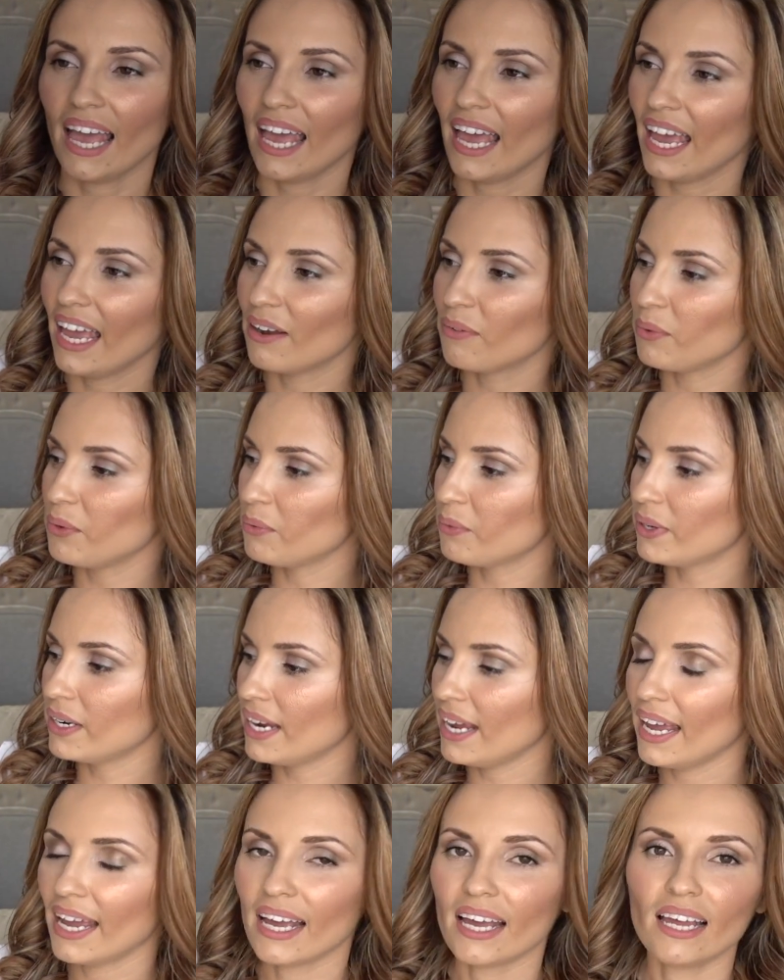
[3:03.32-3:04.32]
and we went
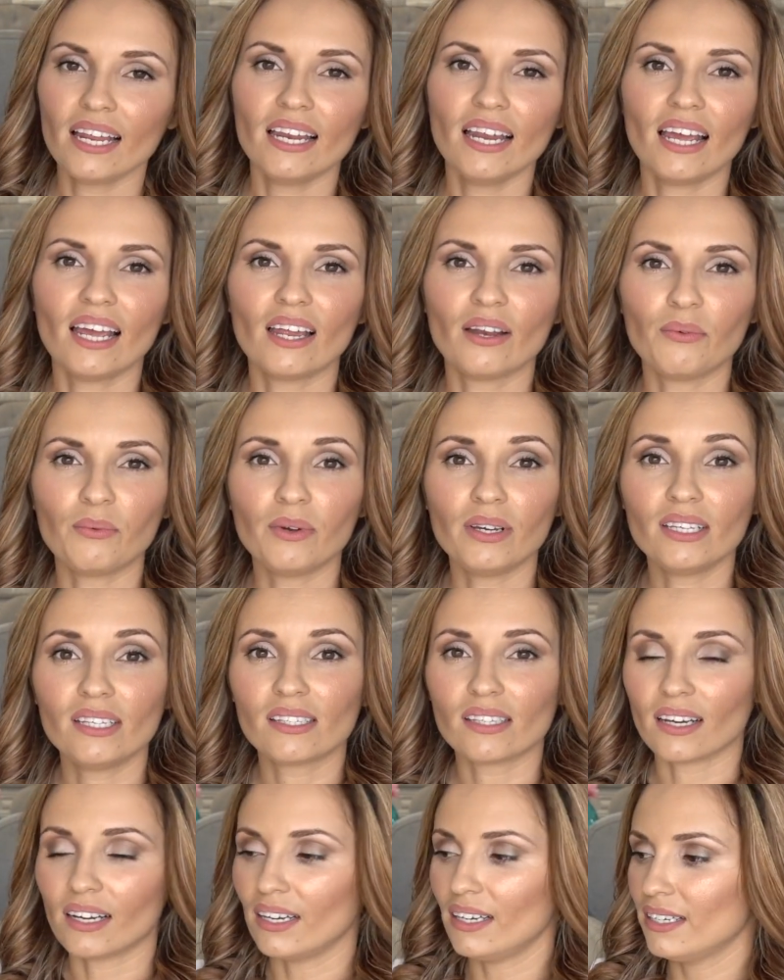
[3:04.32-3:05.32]
ahead and we
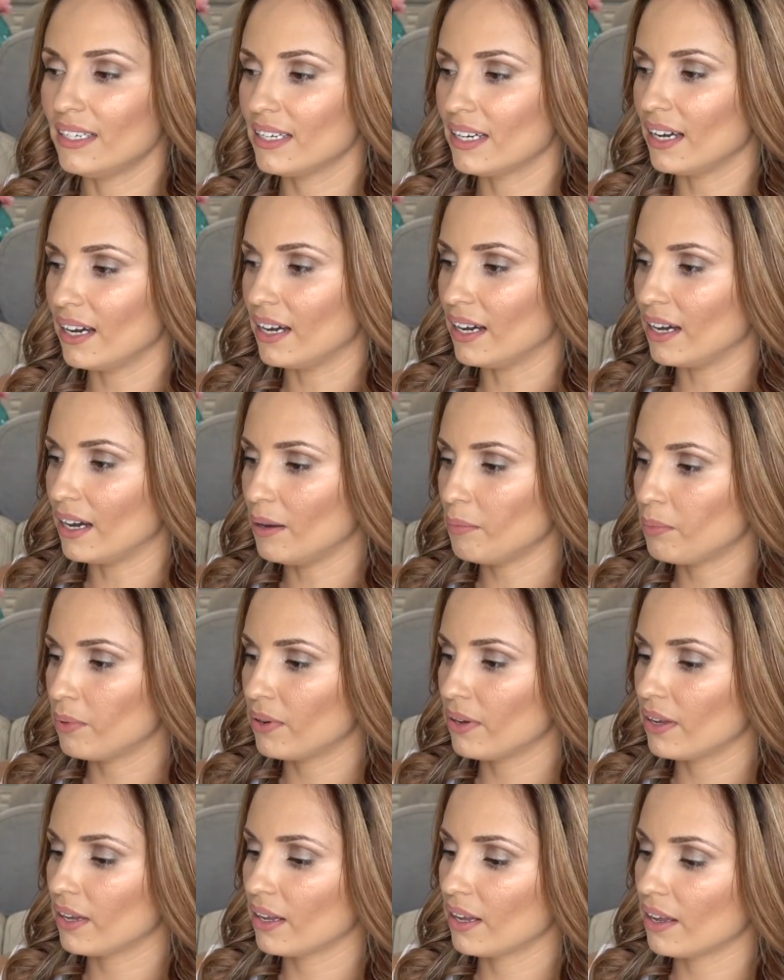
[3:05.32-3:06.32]
signed up
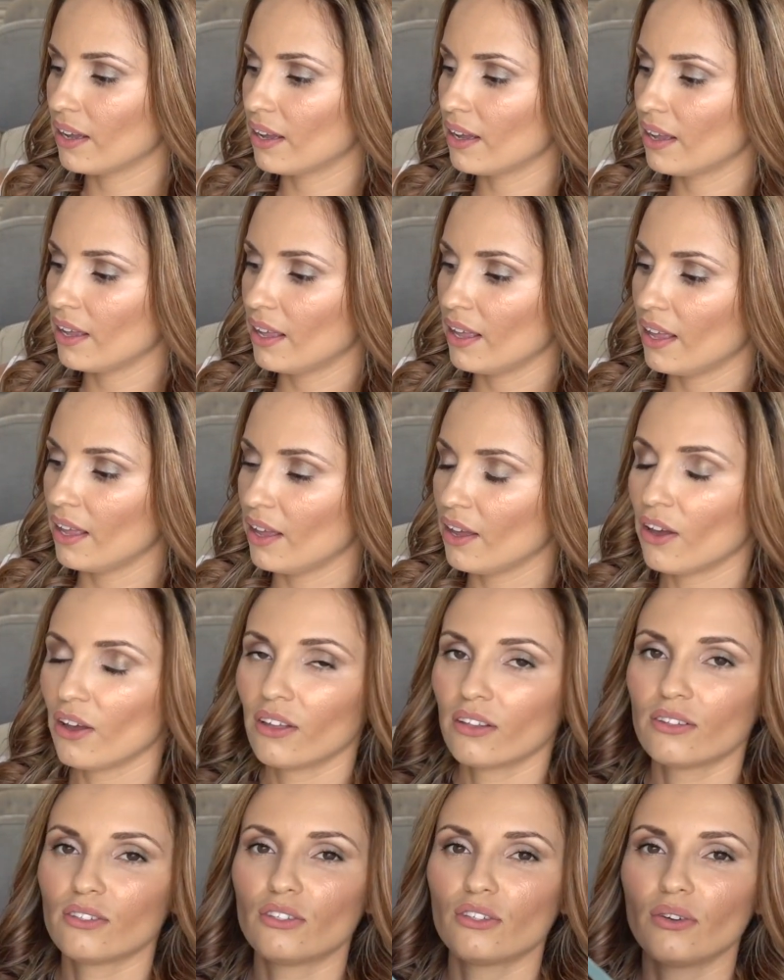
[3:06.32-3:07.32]

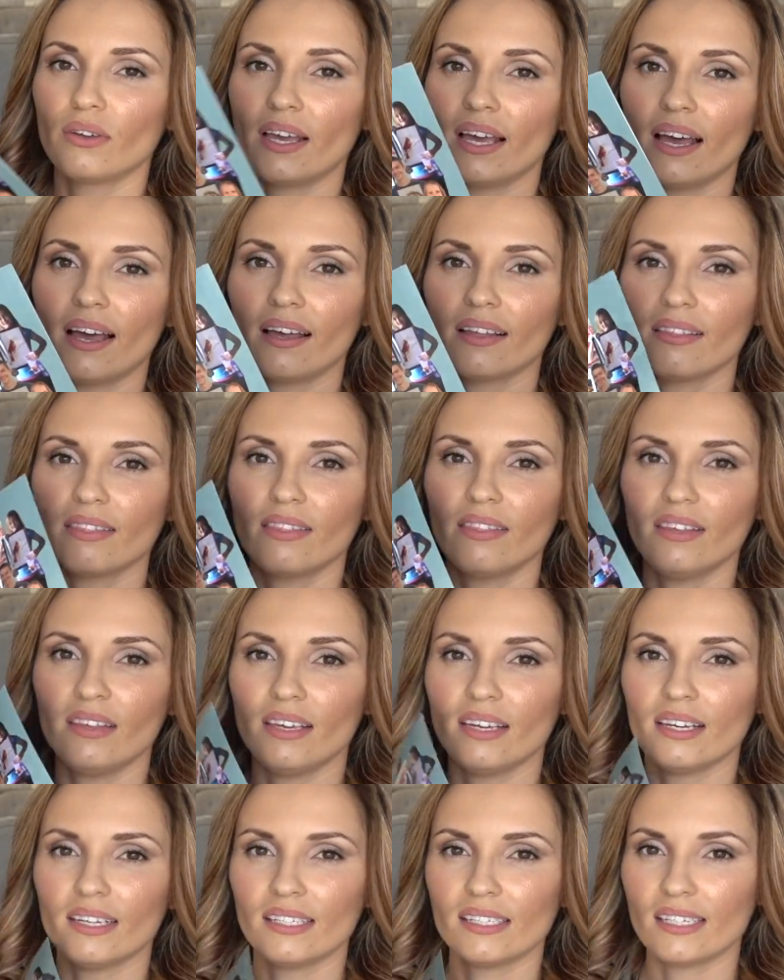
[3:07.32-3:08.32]
to get
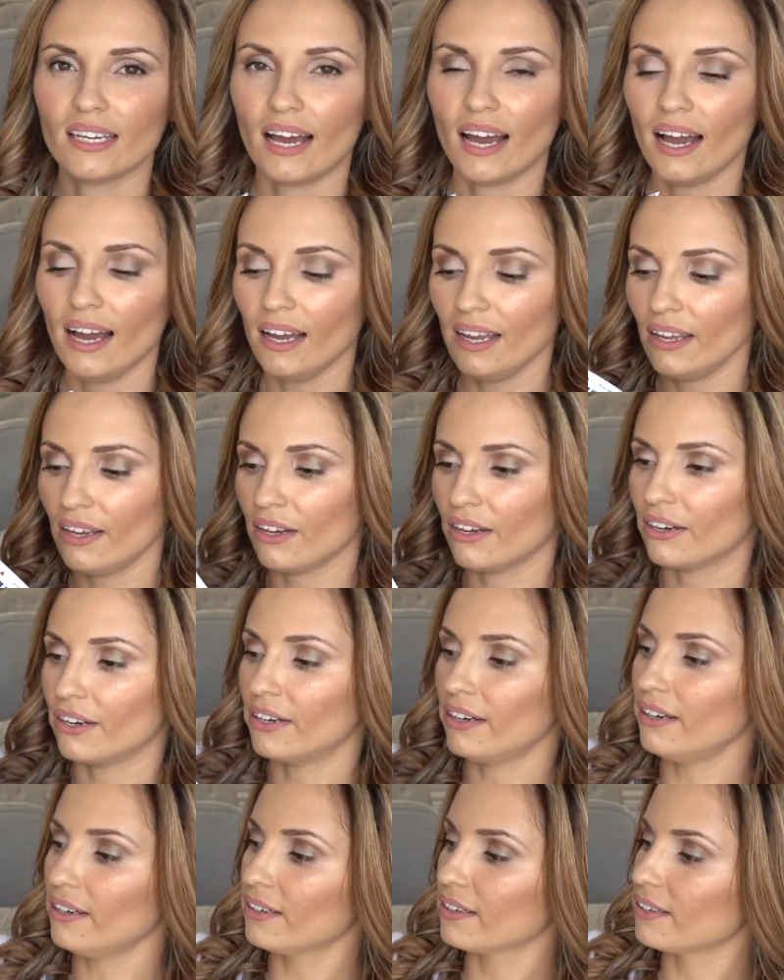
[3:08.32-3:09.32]
the
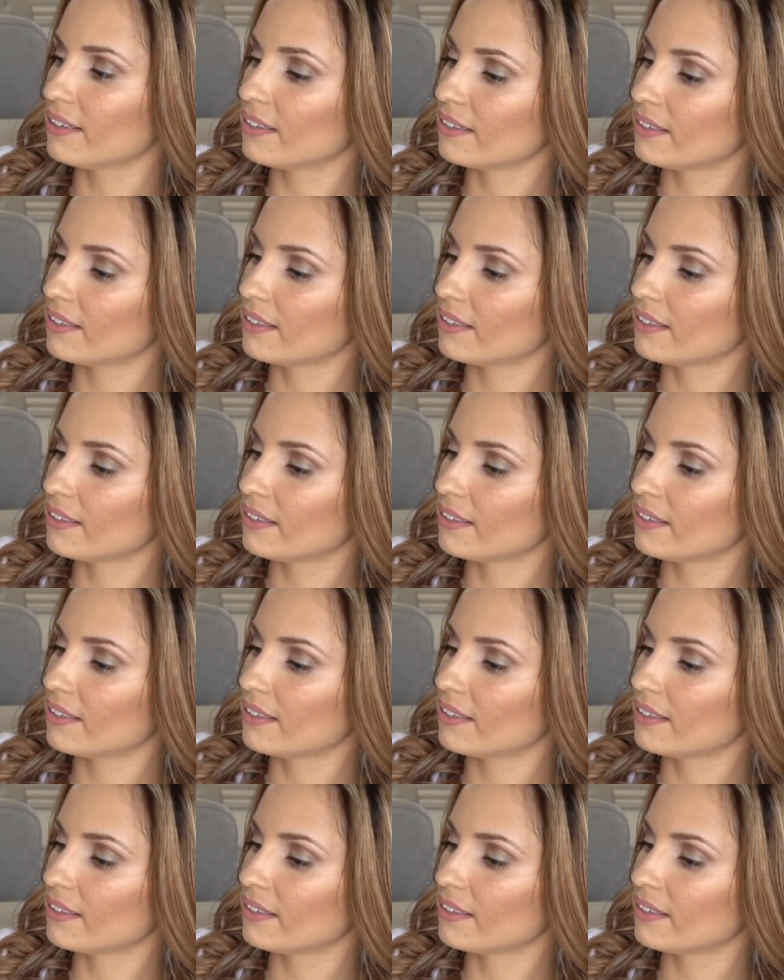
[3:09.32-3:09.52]
entire